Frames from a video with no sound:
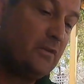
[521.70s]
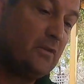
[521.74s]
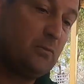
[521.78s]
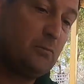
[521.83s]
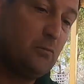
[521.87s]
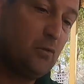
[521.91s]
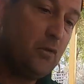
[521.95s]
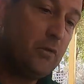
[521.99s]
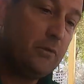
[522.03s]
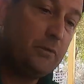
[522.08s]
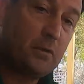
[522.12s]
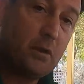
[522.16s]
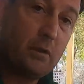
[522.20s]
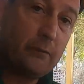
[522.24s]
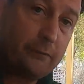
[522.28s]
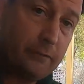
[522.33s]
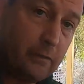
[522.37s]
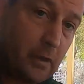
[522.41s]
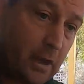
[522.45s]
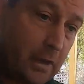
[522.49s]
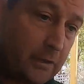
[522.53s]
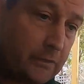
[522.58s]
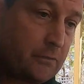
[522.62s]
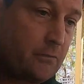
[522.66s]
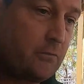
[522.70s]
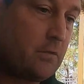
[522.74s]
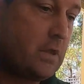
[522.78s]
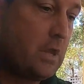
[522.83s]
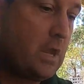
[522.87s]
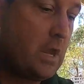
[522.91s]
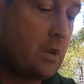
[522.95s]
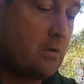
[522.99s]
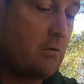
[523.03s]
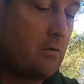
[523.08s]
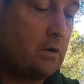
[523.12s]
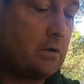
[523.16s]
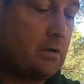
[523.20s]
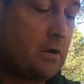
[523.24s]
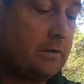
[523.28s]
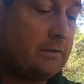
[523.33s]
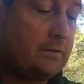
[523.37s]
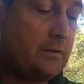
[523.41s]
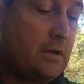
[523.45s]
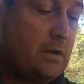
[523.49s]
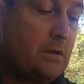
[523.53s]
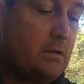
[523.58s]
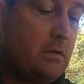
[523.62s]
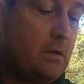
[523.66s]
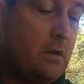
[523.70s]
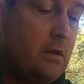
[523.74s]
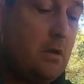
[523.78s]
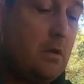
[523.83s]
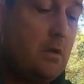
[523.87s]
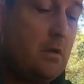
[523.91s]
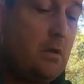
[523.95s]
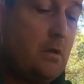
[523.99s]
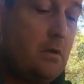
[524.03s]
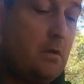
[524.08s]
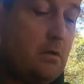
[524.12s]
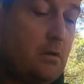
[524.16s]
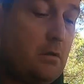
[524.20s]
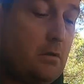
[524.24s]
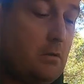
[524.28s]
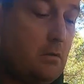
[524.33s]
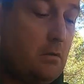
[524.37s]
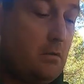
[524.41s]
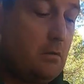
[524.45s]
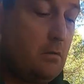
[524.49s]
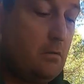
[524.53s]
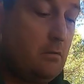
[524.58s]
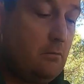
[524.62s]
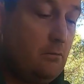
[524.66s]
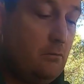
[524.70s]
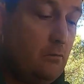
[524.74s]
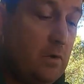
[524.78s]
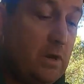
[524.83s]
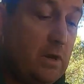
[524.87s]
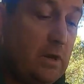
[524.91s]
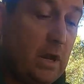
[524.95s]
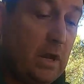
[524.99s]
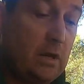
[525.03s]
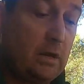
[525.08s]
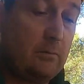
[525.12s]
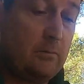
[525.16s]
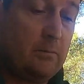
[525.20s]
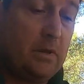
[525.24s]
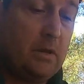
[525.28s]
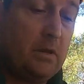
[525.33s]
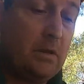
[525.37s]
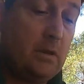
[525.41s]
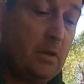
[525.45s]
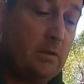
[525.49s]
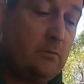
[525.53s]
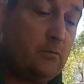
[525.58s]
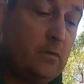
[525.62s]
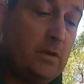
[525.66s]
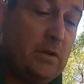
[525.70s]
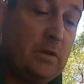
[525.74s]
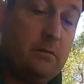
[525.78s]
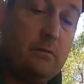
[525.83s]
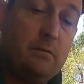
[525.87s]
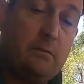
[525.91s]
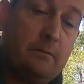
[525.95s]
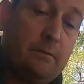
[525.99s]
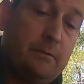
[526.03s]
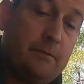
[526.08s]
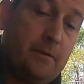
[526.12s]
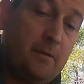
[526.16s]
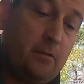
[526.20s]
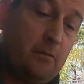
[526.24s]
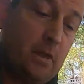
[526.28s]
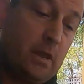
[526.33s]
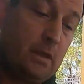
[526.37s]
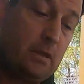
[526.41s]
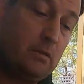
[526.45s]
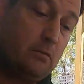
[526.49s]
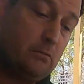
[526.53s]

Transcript: and smooth so it flies through the air quite nicely. We cut a bit and we fill that